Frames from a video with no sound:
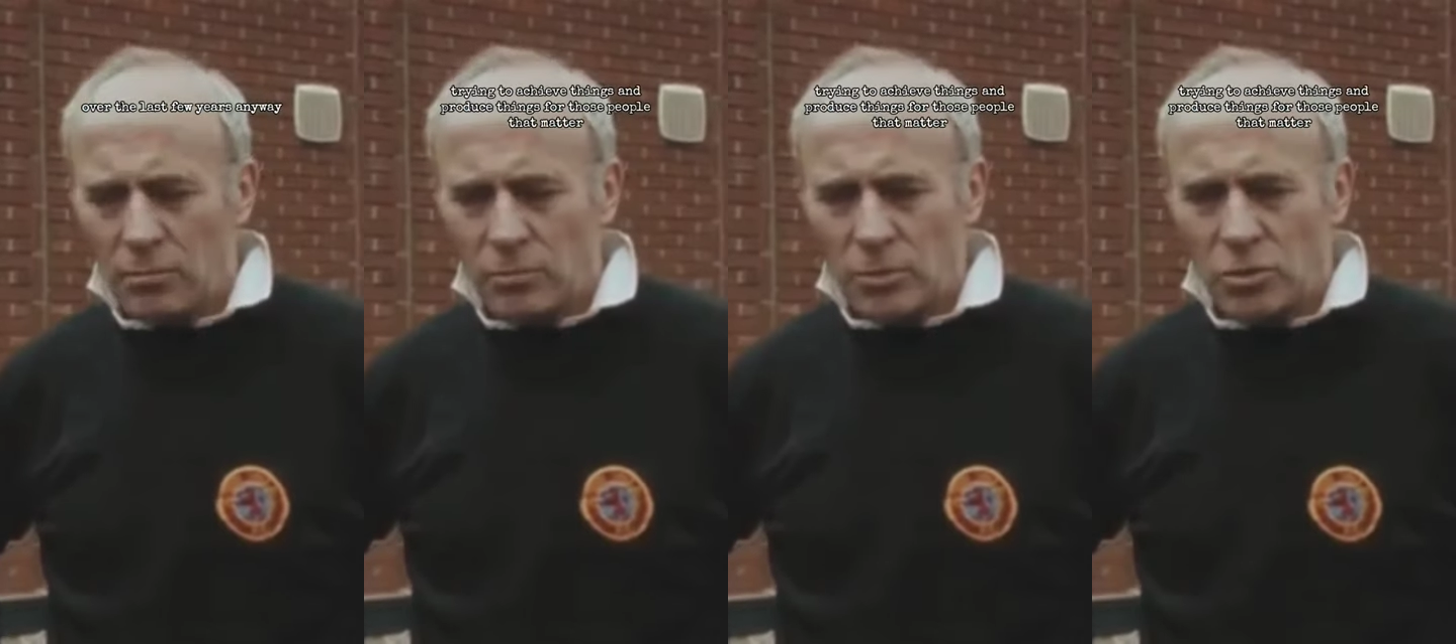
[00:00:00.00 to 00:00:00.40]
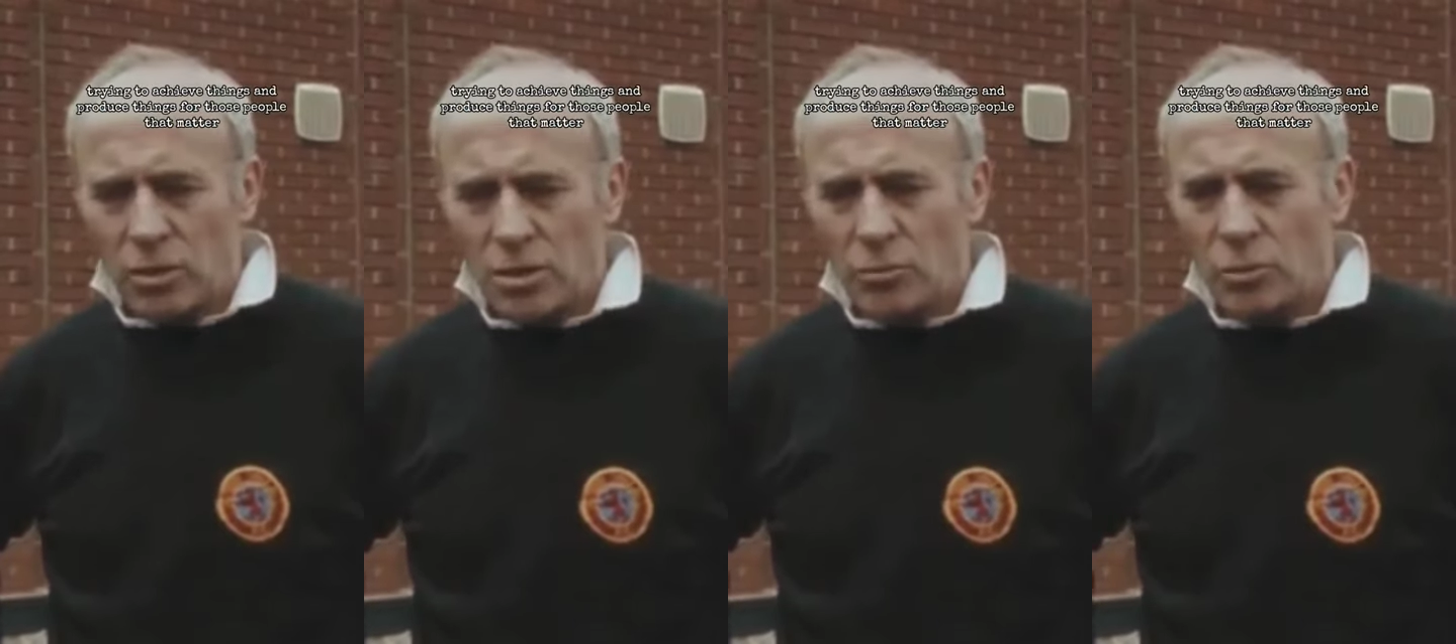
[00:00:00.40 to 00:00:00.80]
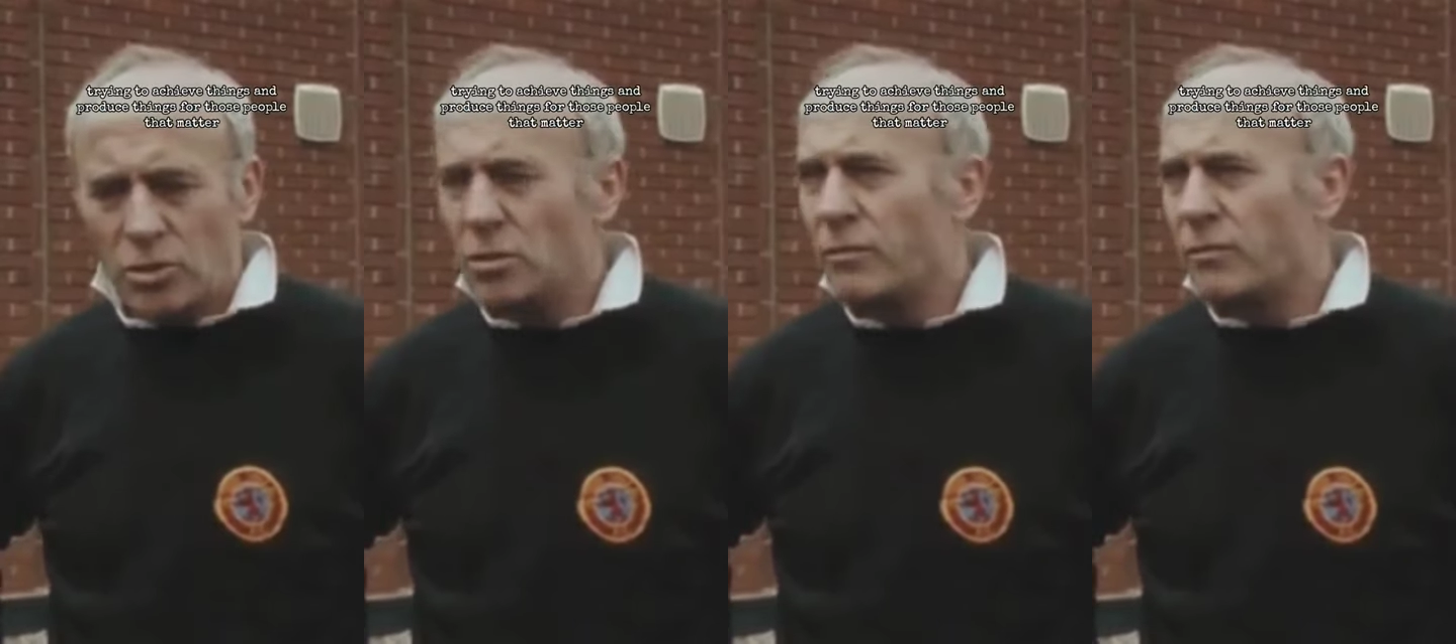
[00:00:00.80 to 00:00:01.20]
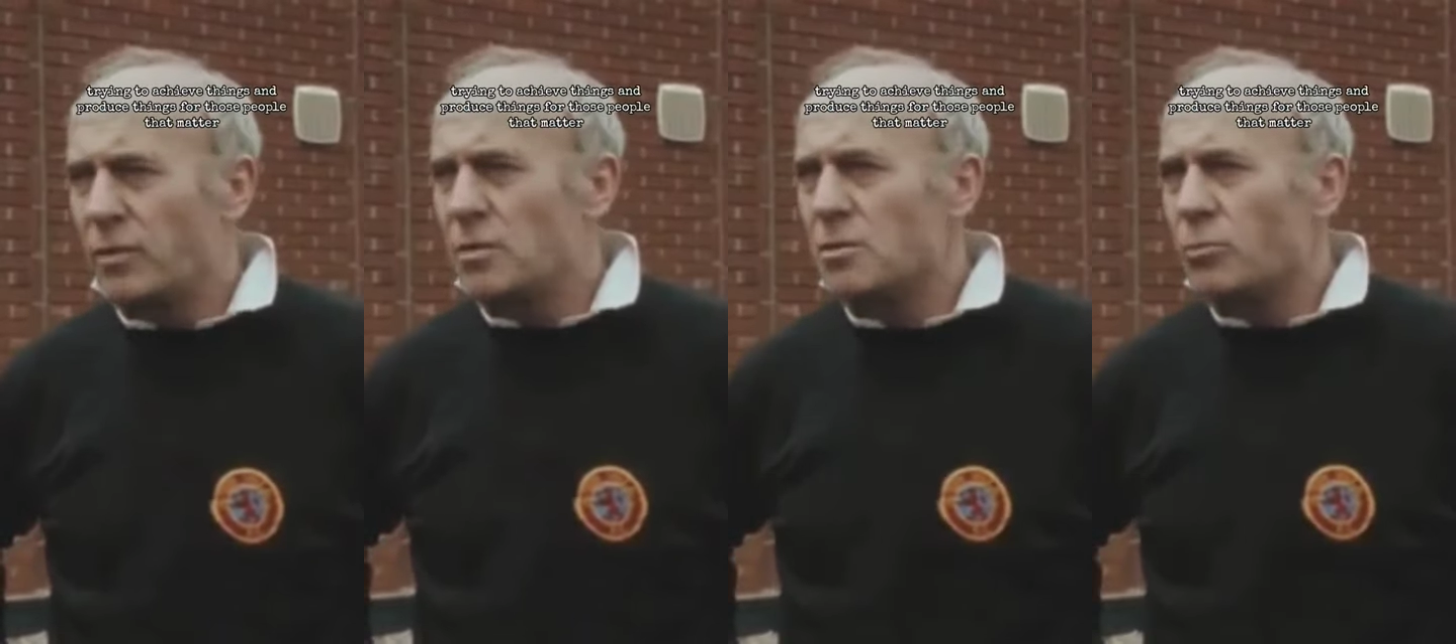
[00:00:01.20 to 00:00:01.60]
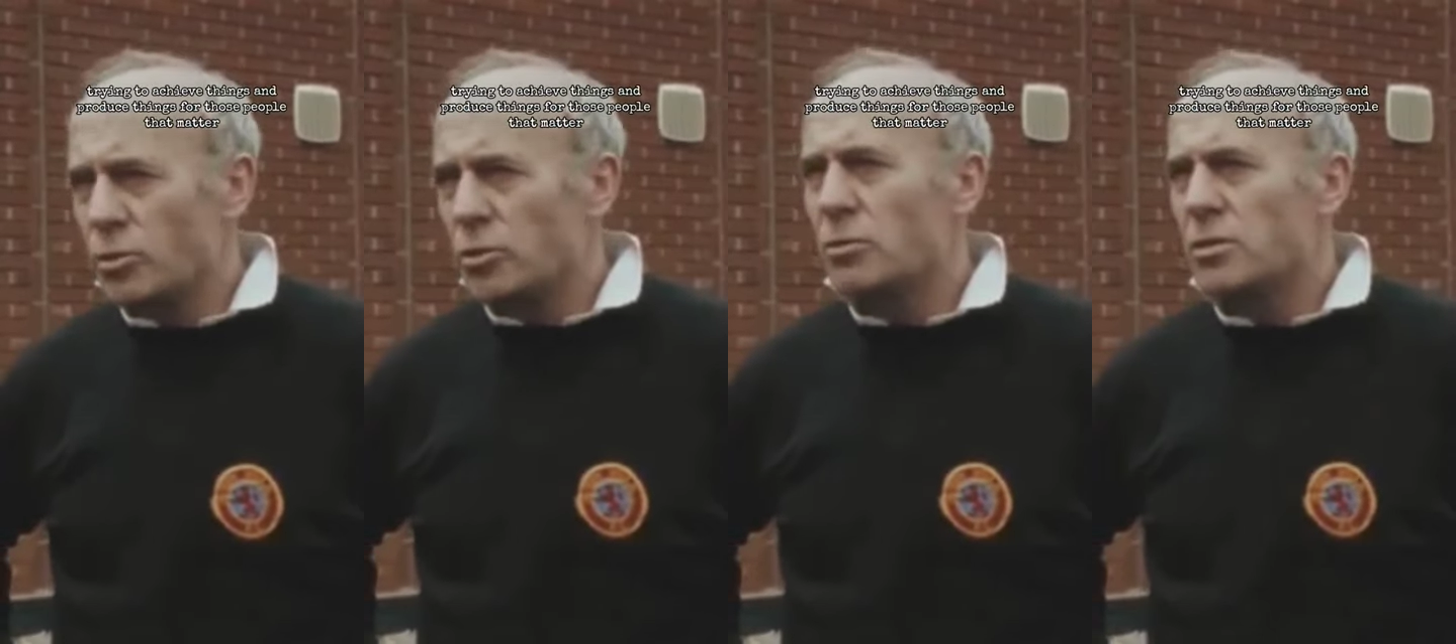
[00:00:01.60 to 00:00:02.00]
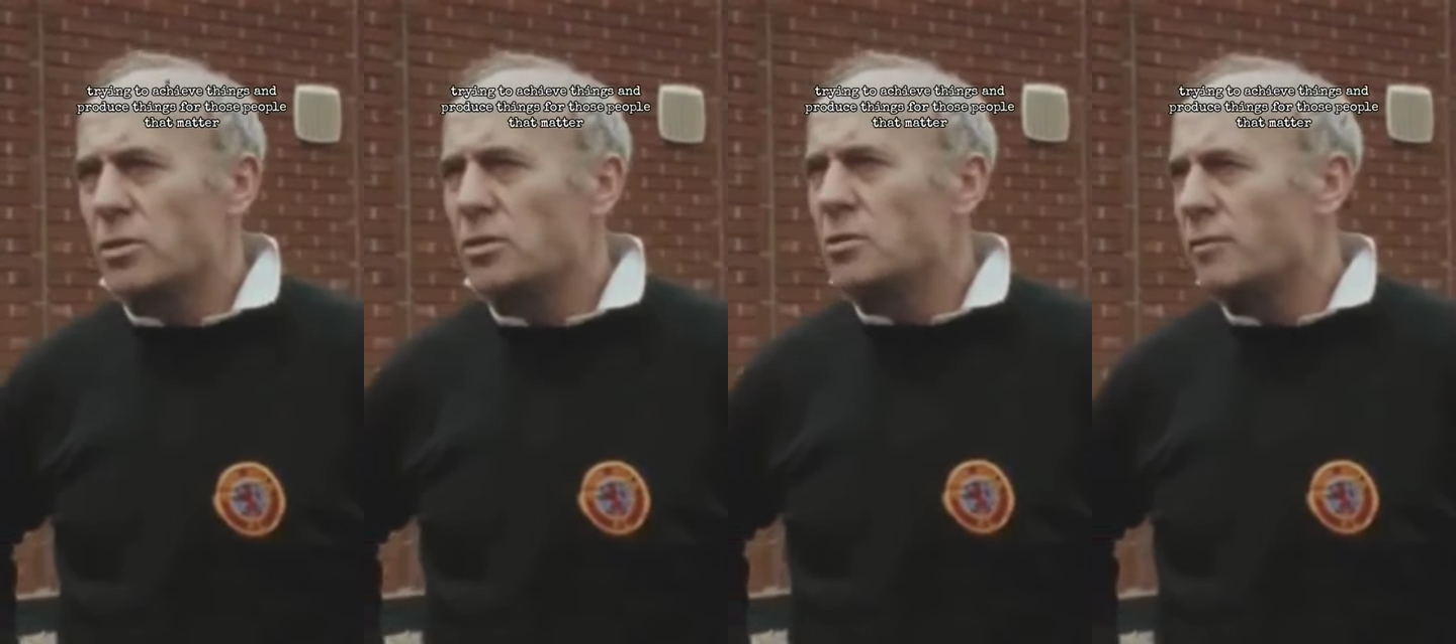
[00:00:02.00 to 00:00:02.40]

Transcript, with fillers: um, trying to achieve things and produce